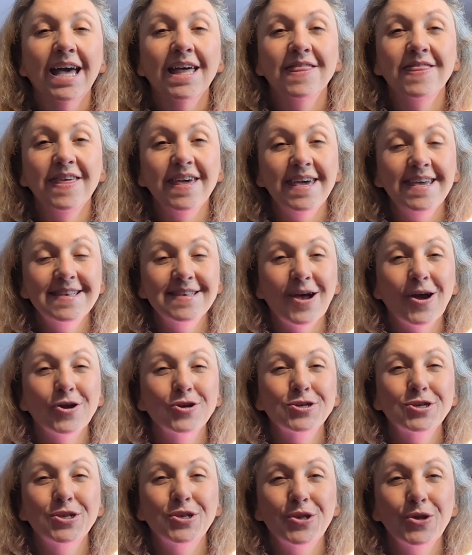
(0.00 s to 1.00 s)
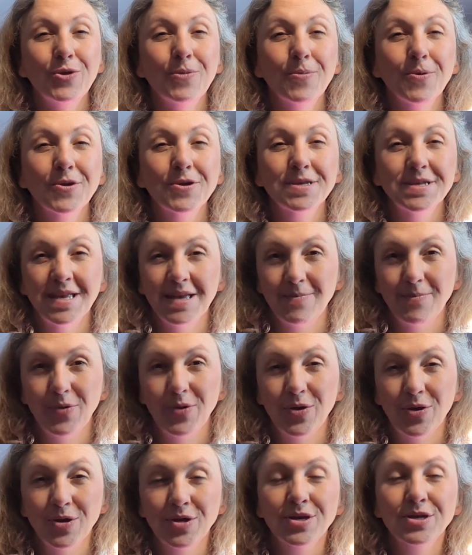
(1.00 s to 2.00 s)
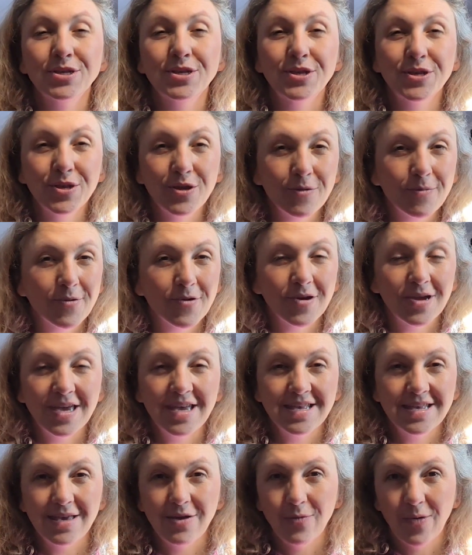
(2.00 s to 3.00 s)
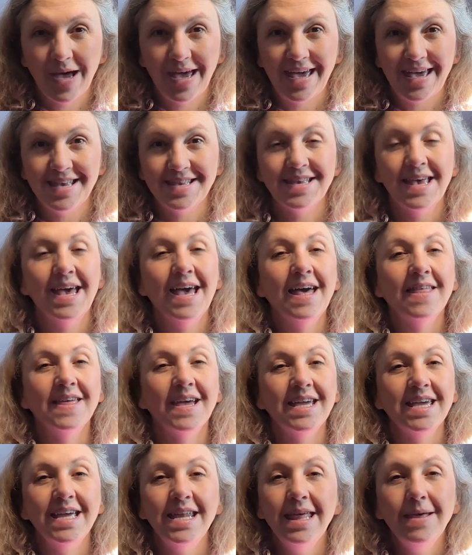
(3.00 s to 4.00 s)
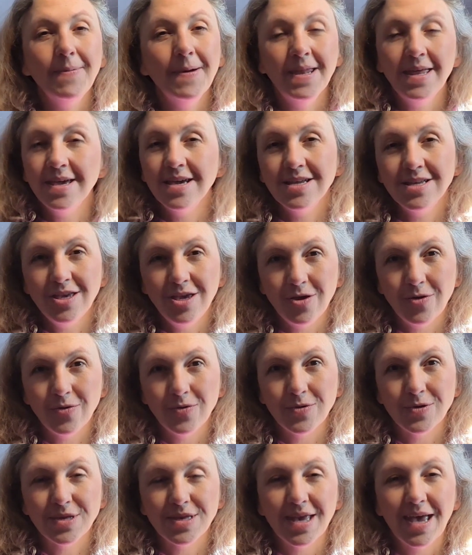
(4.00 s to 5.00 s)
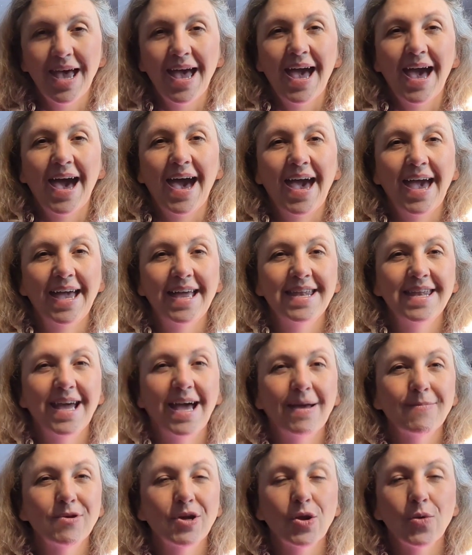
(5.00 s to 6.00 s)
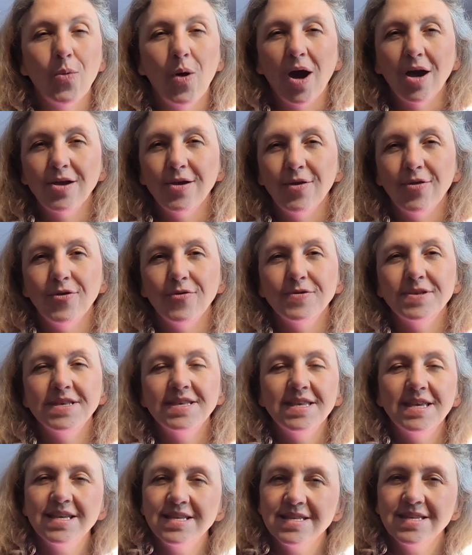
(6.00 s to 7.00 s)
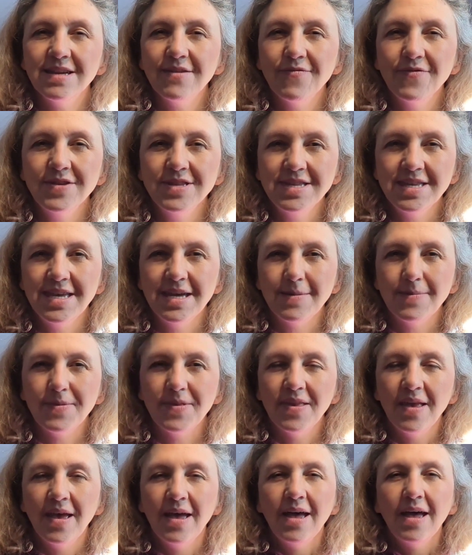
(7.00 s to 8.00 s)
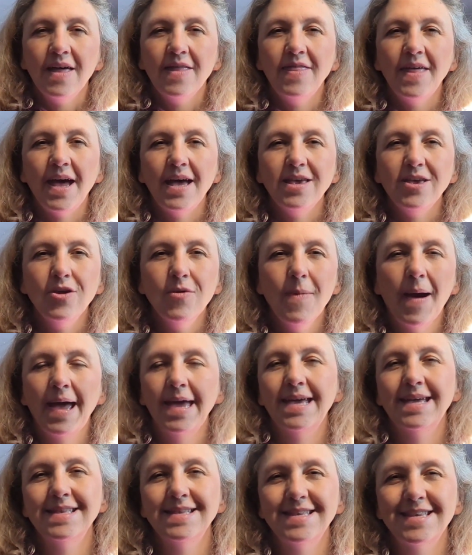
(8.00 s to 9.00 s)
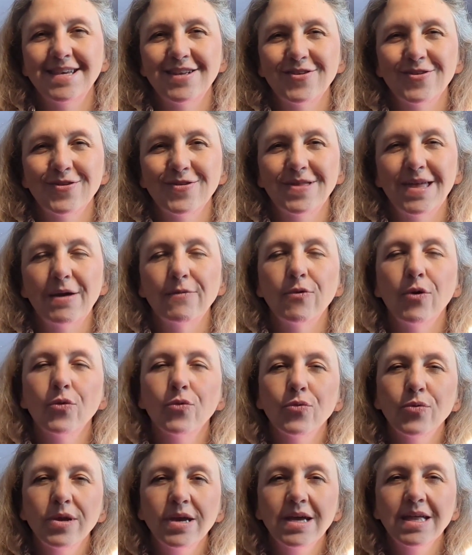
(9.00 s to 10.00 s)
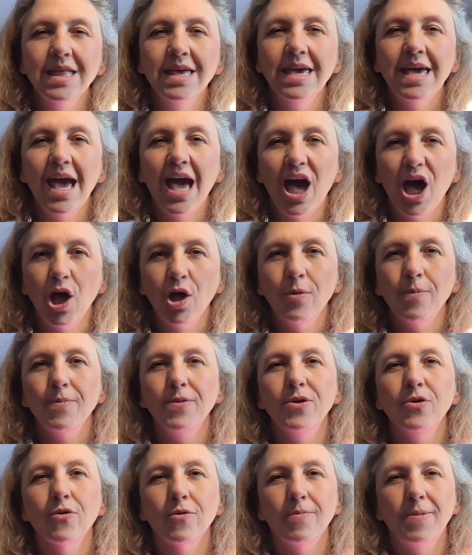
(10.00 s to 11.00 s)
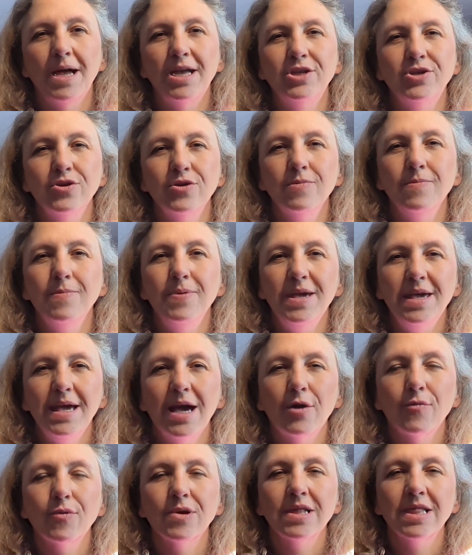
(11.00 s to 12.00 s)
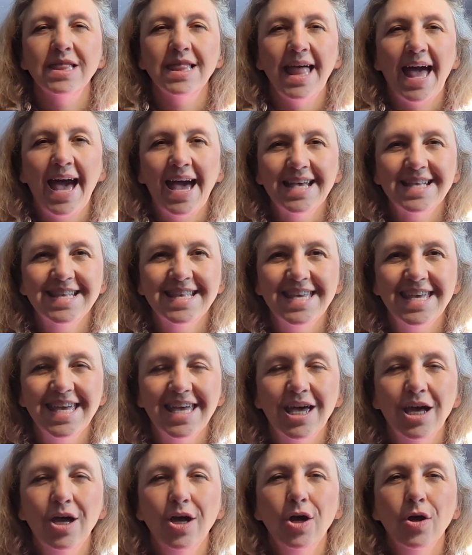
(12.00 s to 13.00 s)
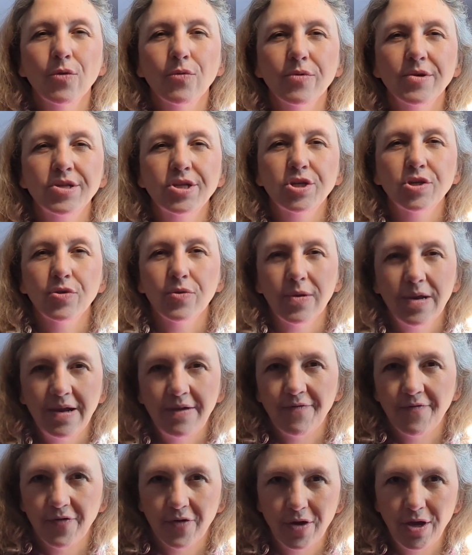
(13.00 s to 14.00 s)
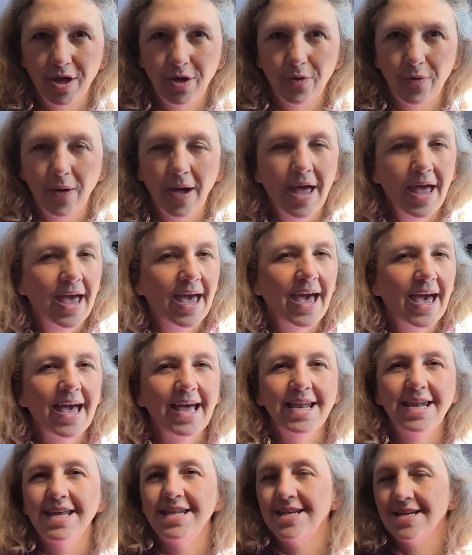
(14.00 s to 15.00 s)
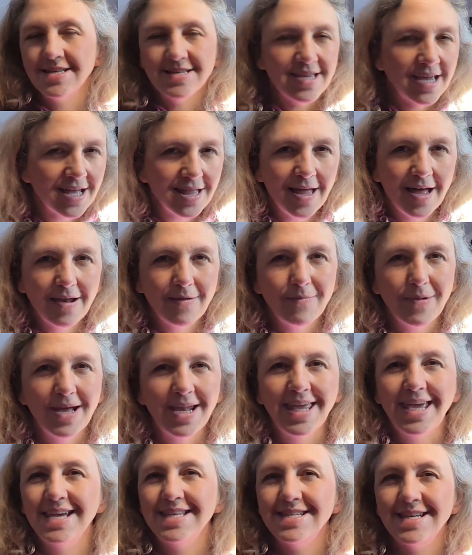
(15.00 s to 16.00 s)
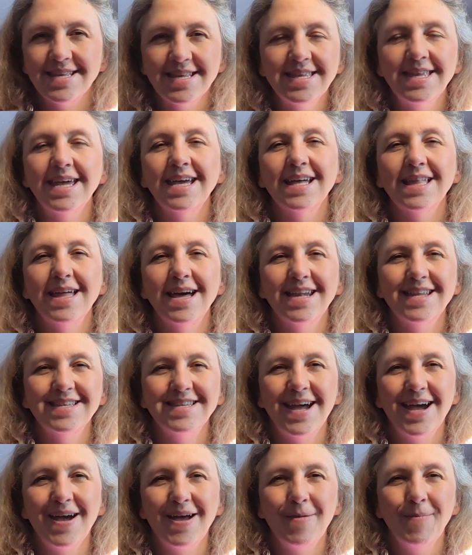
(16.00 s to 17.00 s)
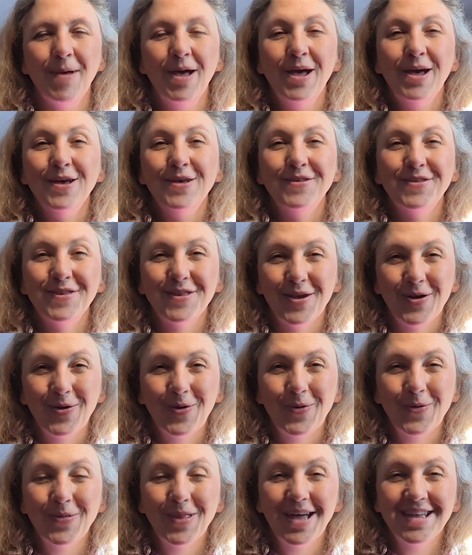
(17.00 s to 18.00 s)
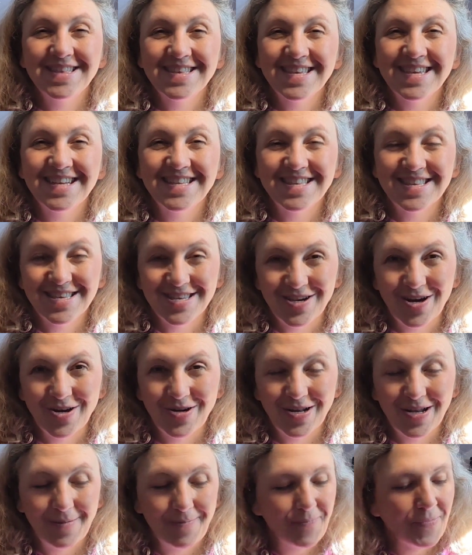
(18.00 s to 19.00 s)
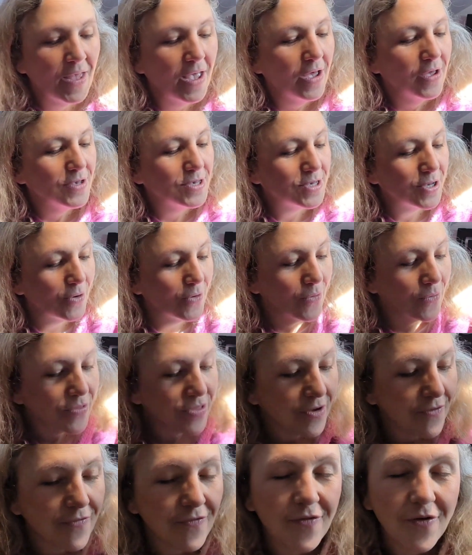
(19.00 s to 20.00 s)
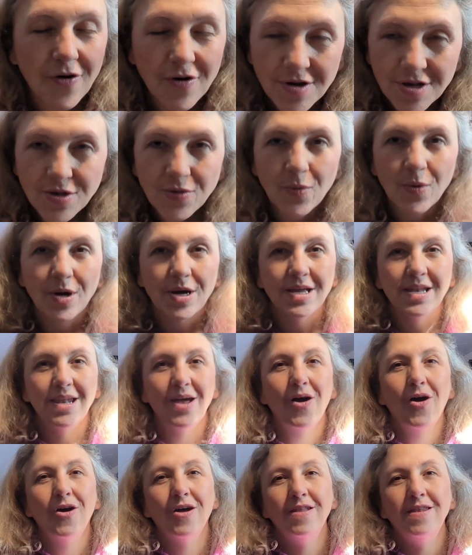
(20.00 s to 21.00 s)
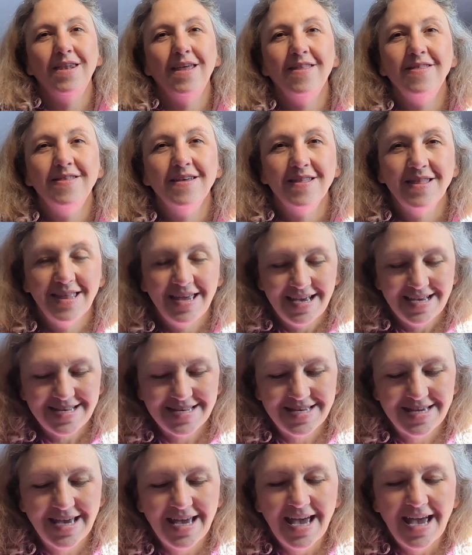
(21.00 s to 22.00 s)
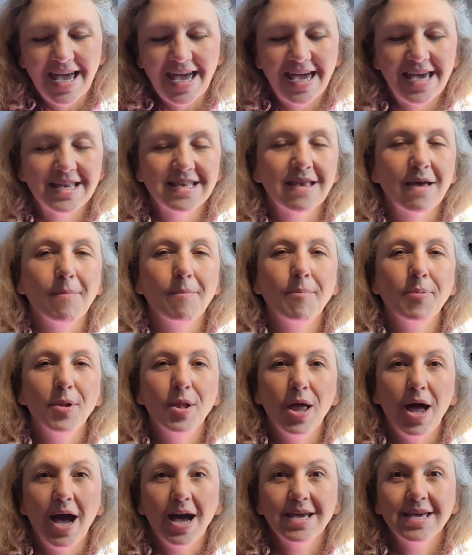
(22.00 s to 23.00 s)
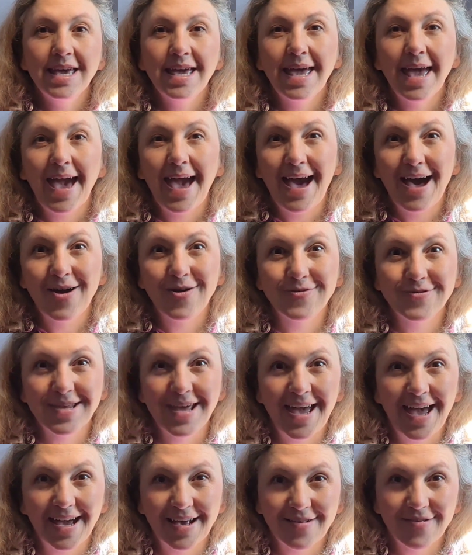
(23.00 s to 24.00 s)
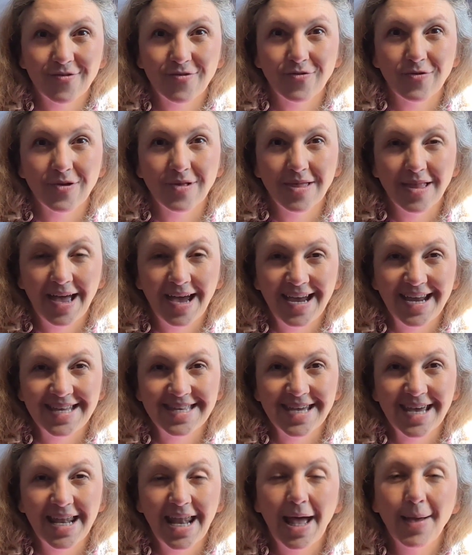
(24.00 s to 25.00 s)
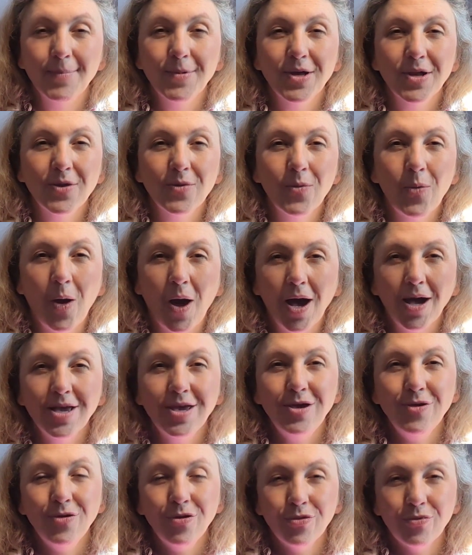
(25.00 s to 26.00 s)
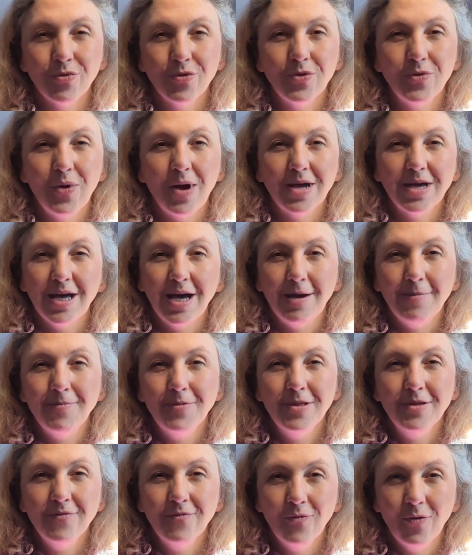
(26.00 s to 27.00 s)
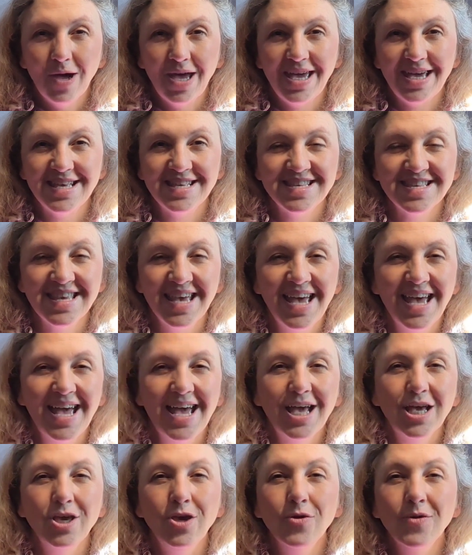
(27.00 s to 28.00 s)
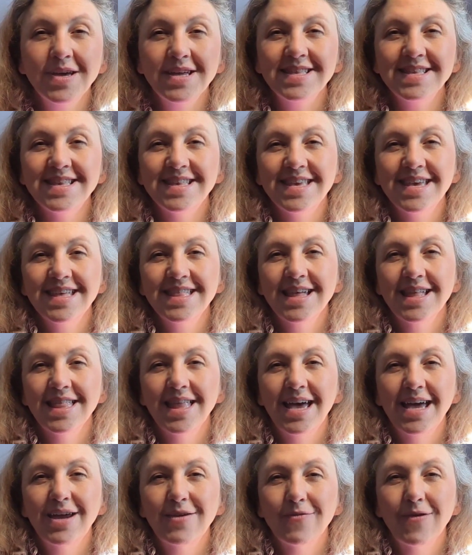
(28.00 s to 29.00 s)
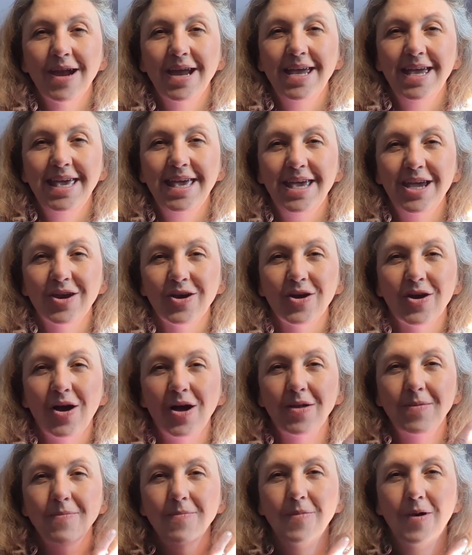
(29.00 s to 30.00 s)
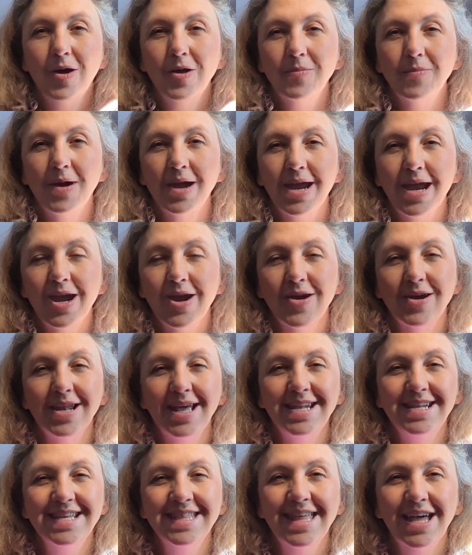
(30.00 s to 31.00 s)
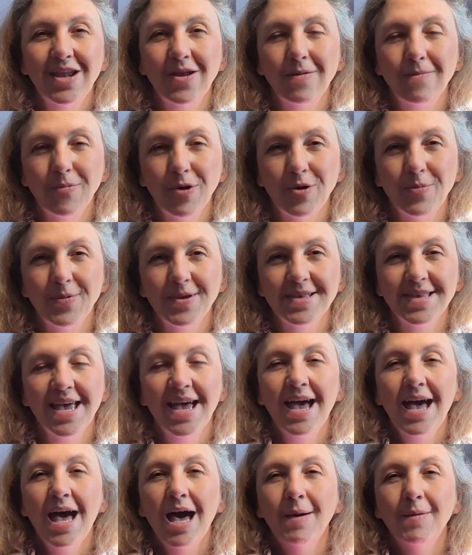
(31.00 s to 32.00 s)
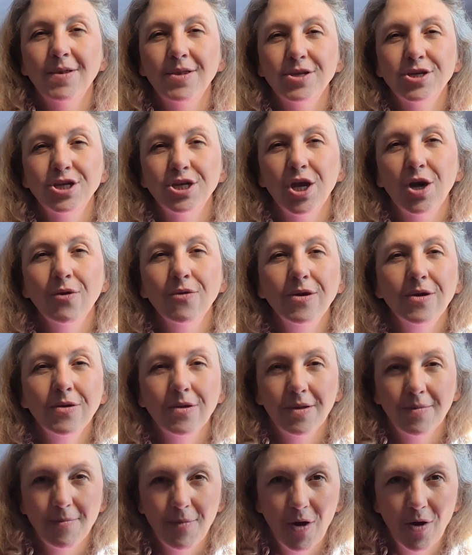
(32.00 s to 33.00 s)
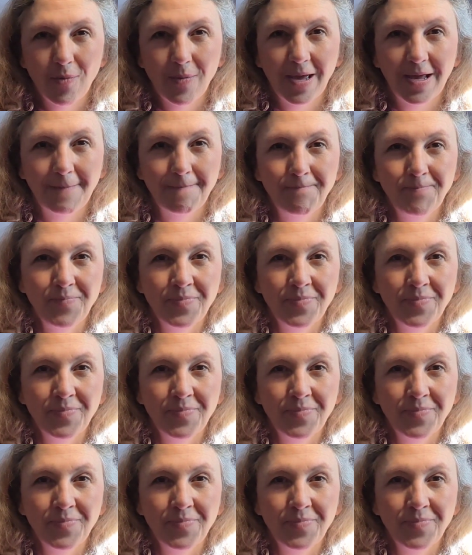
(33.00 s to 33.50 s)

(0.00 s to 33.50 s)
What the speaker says: these are super simple, super easy ways that anybody can use. And I'm going to walk you through 6 different tips that you might consider that will really help your bedroom be a relaxing retreat for you. And it doesn't take a lot of money. It doesn't take a lot of time. So let's get started. So the first one on the list is blocking out extra light. And I'm going to walk you through a couple of ways. You can see the light right here on my hair, and I did that on purpose. I'm going to show you in a moment.